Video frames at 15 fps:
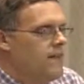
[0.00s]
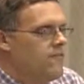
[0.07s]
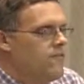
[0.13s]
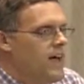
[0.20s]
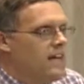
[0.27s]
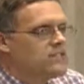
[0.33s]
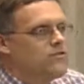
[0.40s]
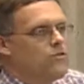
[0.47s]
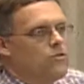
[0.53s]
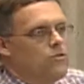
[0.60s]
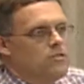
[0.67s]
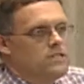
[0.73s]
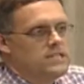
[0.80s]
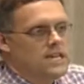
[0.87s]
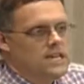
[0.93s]
Fast
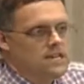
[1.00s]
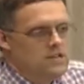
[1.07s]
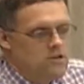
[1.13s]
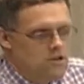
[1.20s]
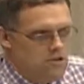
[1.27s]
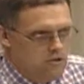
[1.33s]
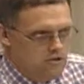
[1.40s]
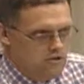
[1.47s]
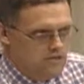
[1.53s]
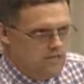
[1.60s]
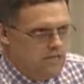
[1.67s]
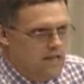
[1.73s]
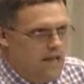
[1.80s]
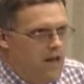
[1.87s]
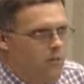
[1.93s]
forward 10 years,
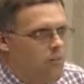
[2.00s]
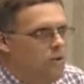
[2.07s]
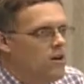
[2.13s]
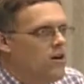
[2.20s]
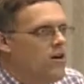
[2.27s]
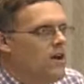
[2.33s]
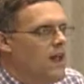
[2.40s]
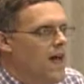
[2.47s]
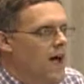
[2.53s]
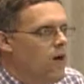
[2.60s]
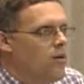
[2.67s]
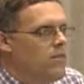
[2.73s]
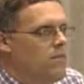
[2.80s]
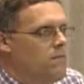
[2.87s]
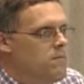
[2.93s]
and we are
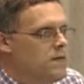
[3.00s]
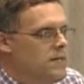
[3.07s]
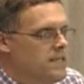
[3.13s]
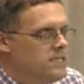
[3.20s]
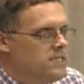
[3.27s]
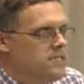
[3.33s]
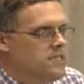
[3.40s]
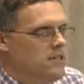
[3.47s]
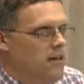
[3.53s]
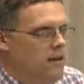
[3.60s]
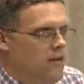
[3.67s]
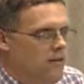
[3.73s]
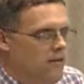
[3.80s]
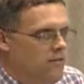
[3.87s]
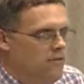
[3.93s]
now in the midst
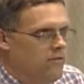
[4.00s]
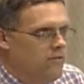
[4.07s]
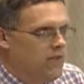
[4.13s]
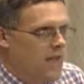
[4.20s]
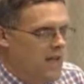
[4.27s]
of